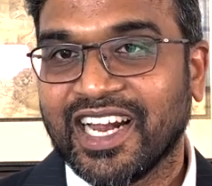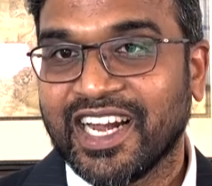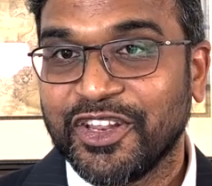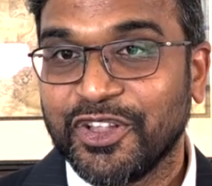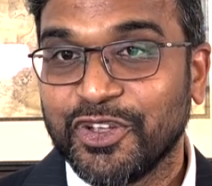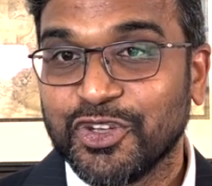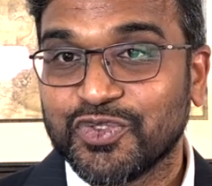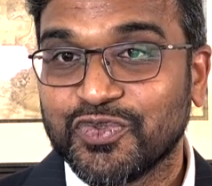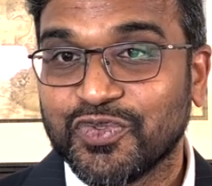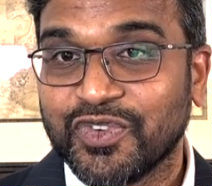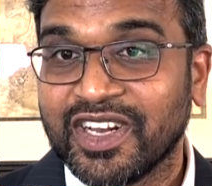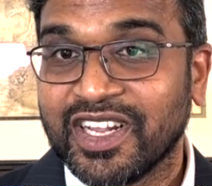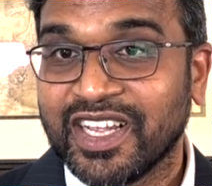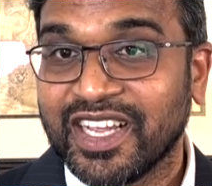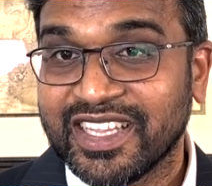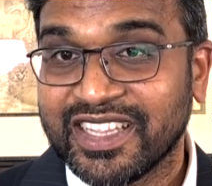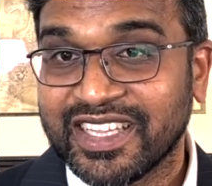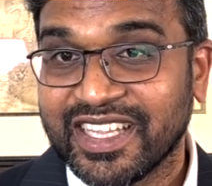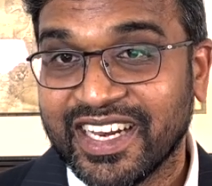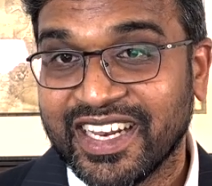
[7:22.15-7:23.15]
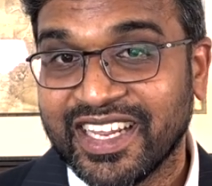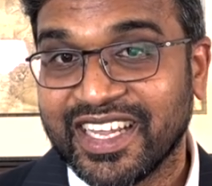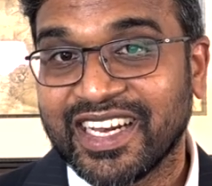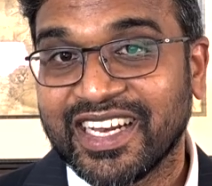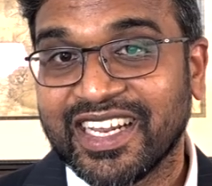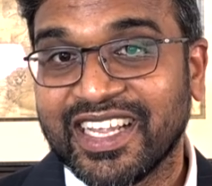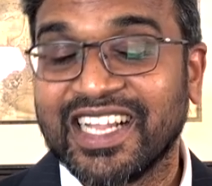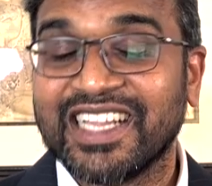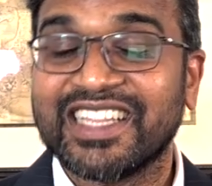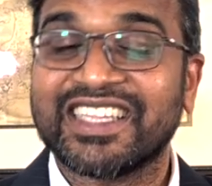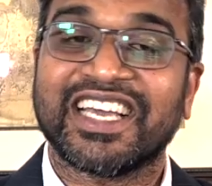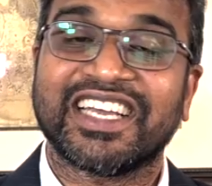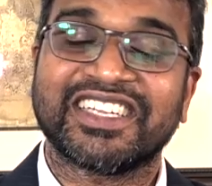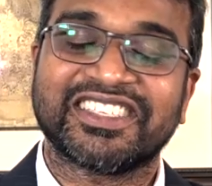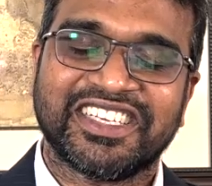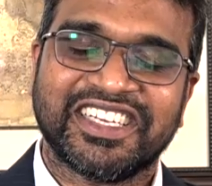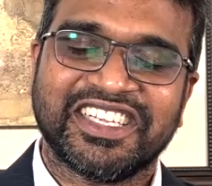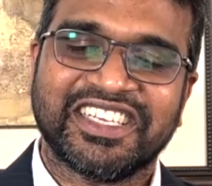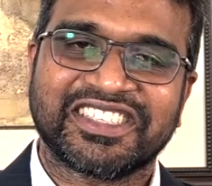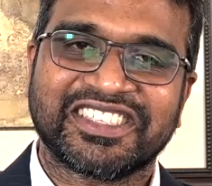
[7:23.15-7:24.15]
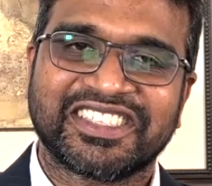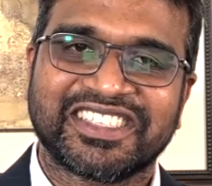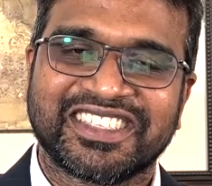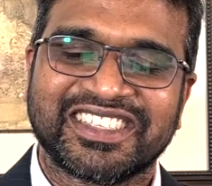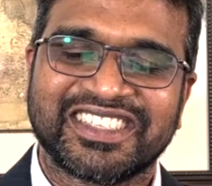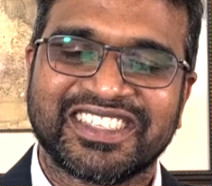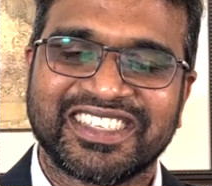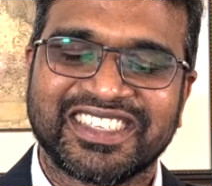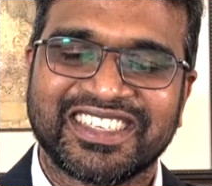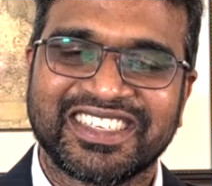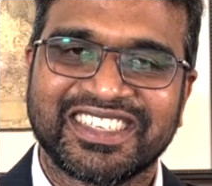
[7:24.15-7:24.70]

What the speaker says: and useful in the real healthcare settings?